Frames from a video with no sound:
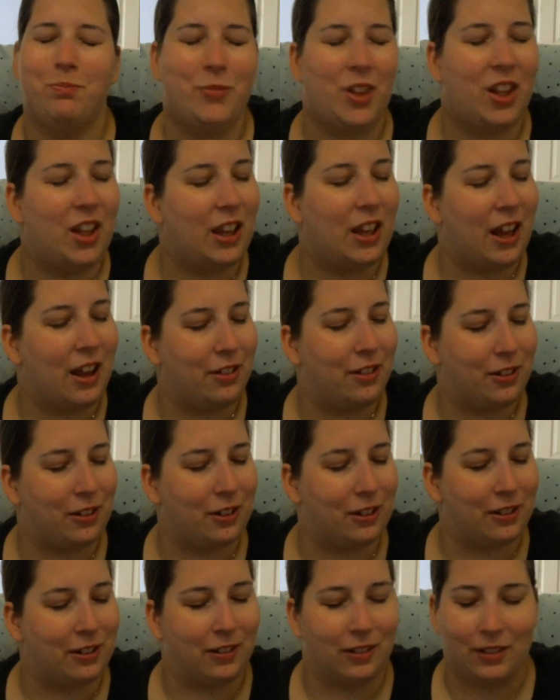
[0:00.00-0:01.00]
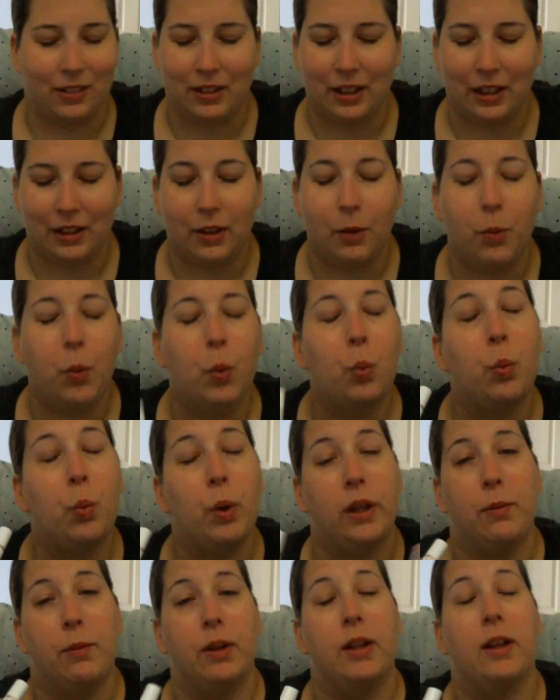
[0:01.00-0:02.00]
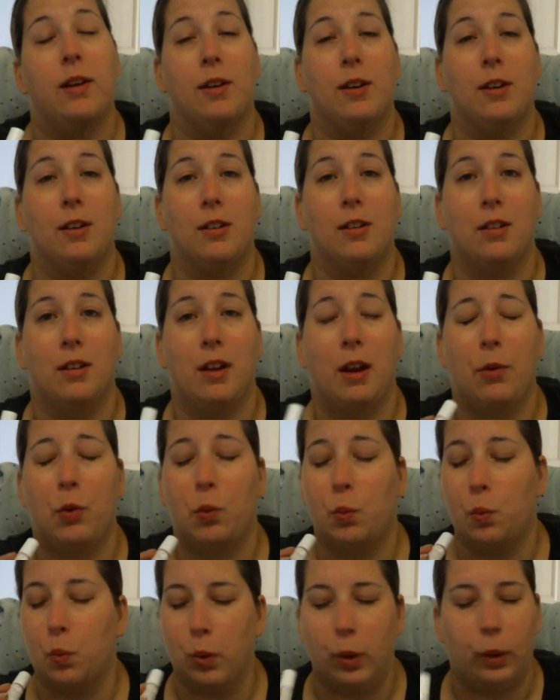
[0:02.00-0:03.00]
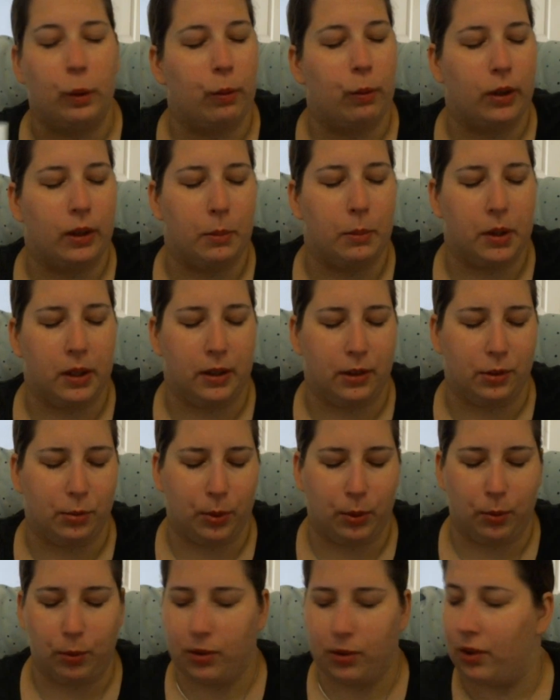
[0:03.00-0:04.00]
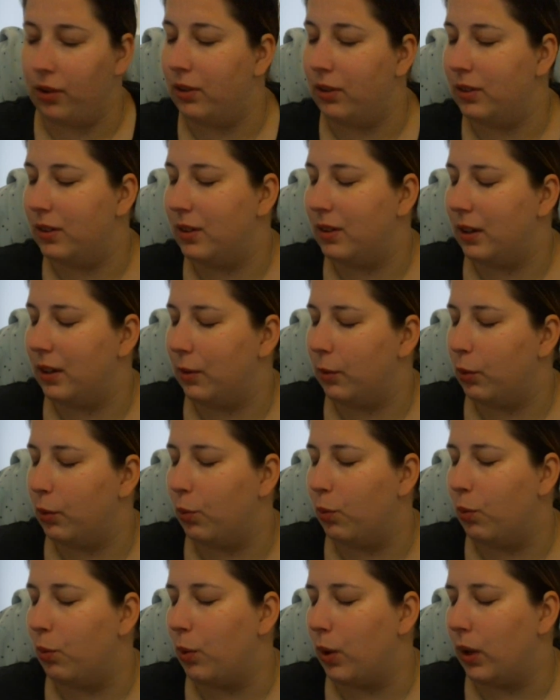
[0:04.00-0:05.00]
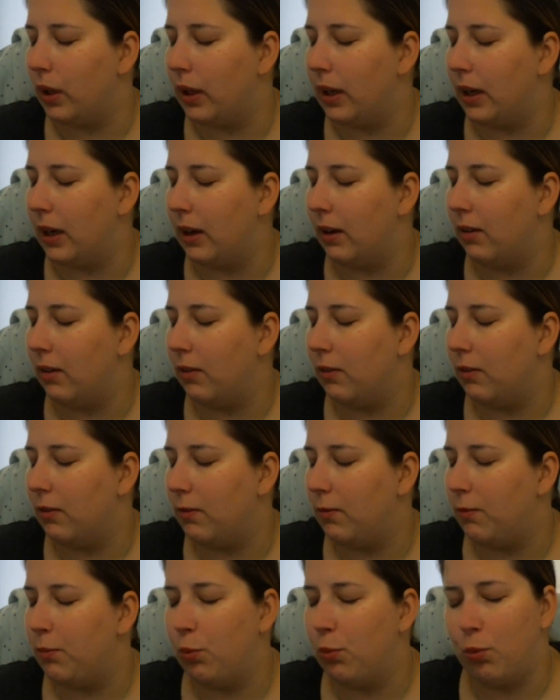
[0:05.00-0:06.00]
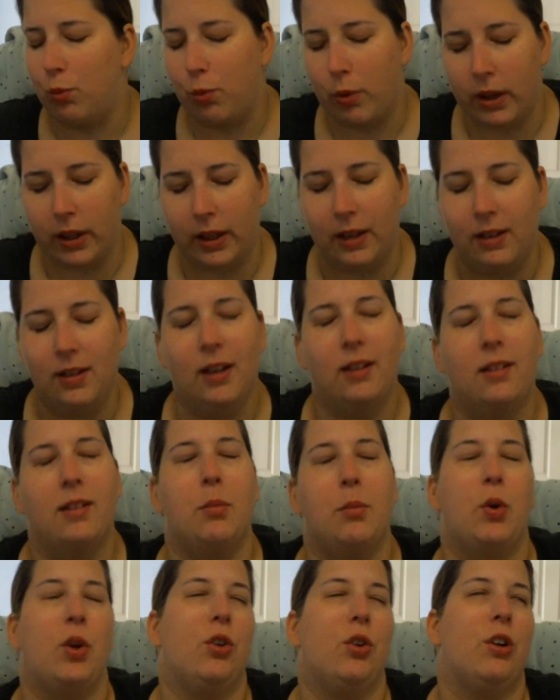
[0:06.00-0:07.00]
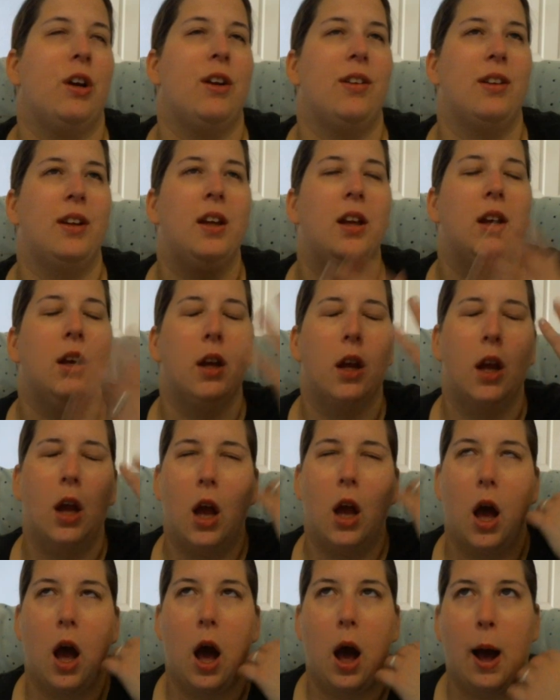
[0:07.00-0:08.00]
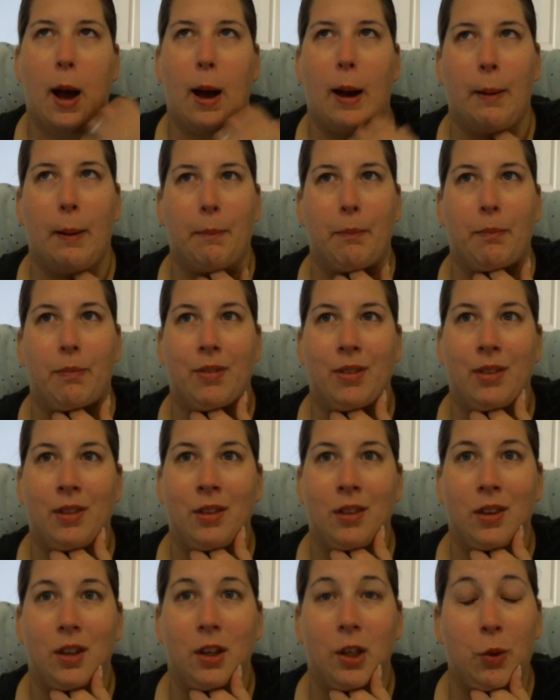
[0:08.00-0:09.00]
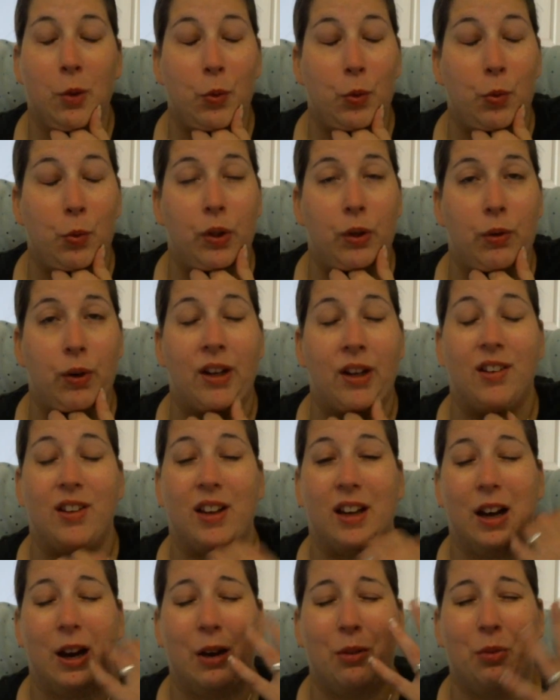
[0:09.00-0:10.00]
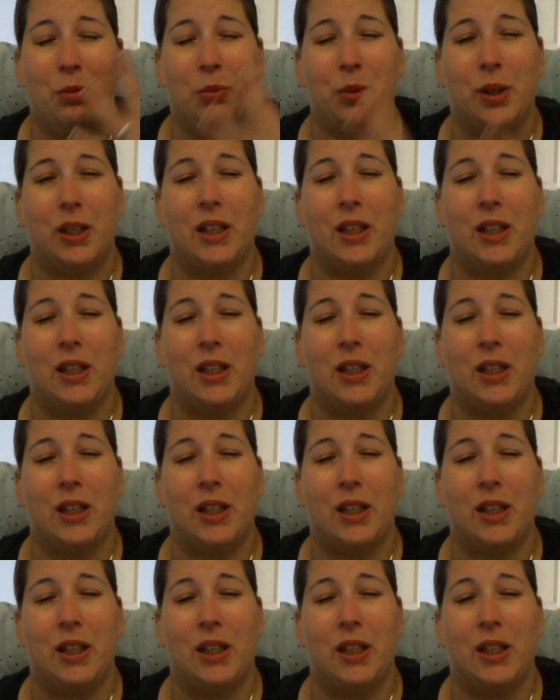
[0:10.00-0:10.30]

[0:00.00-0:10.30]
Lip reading: together, like, they were really good. I was really pleased with the results. It was really intensely moisturizing. And it was really great because I had a